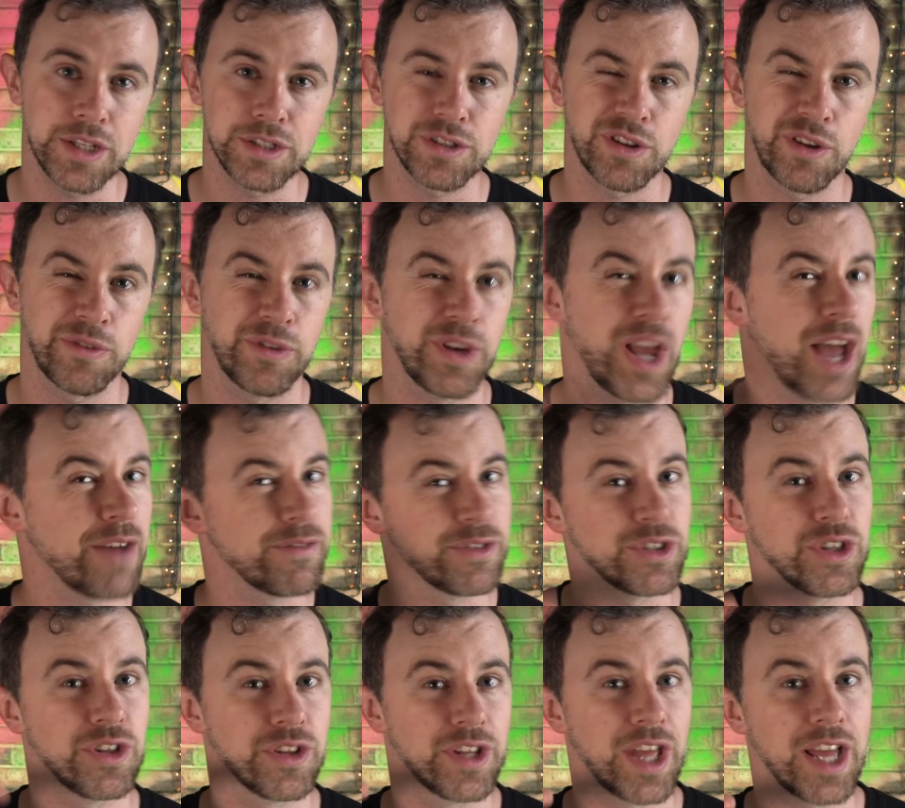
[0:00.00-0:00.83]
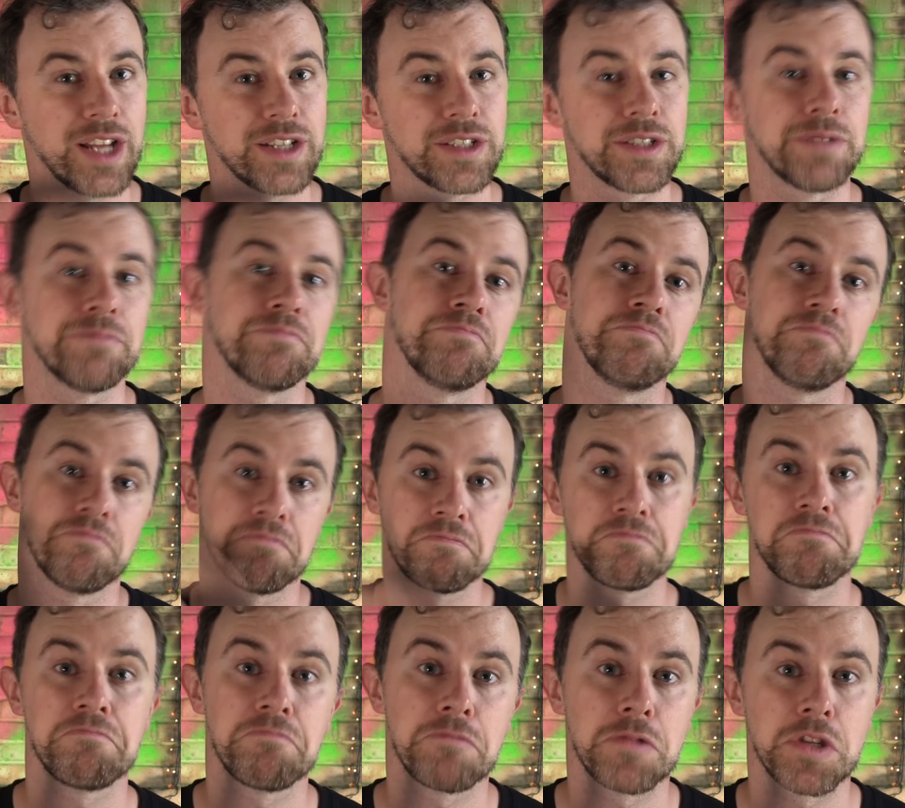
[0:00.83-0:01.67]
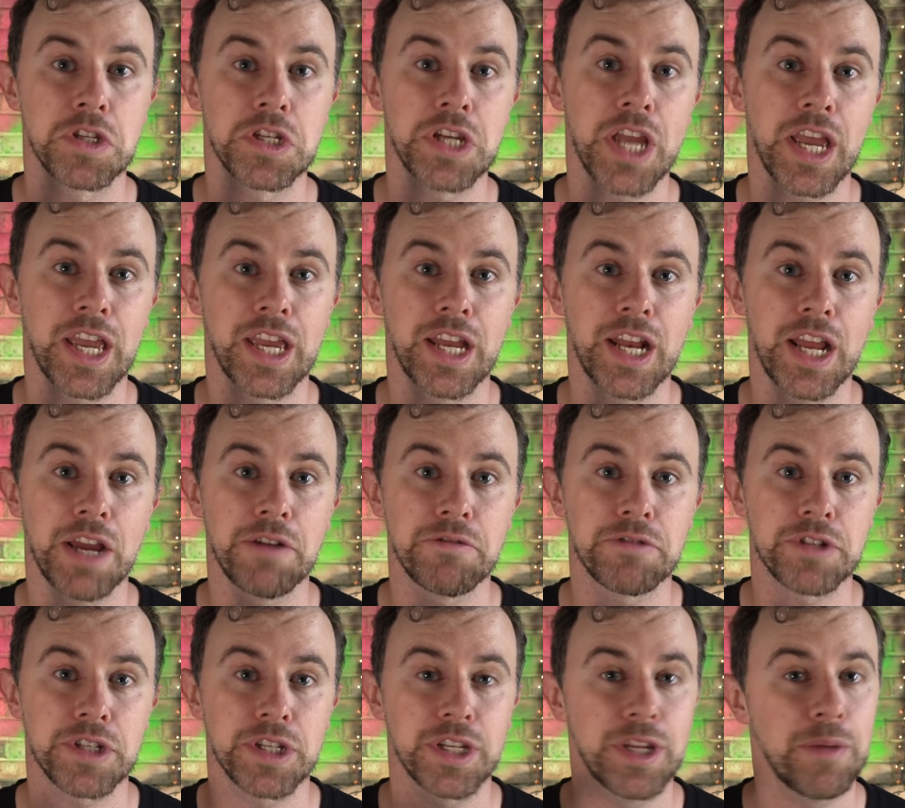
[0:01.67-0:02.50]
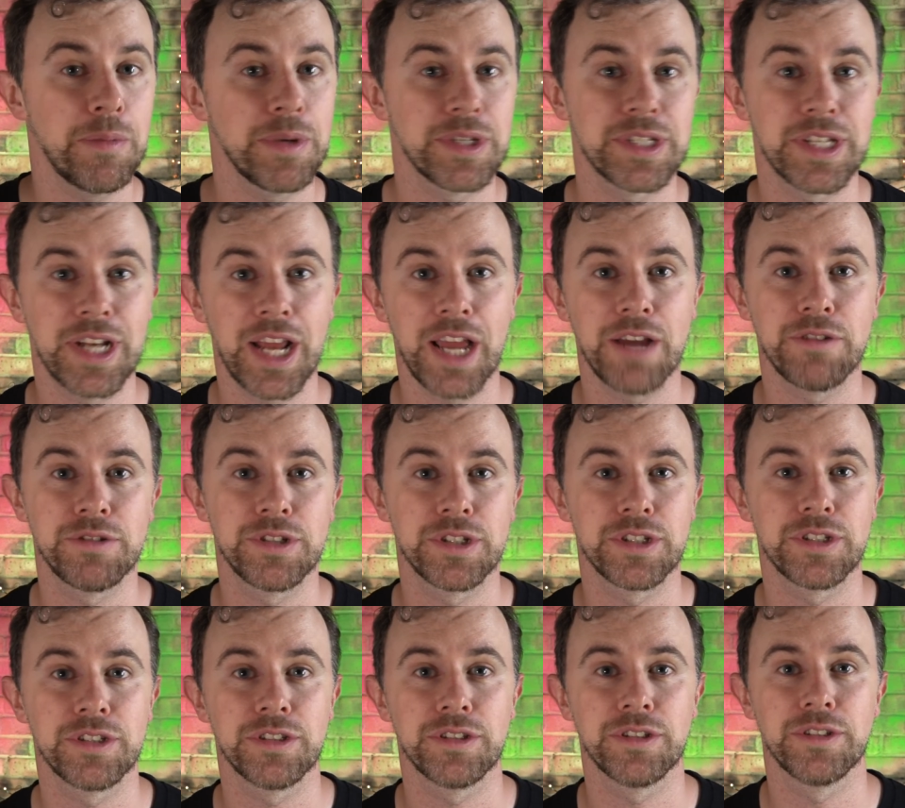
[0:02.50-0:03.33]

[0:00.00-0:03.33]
So if you haven't done that, check it out, you're missing out.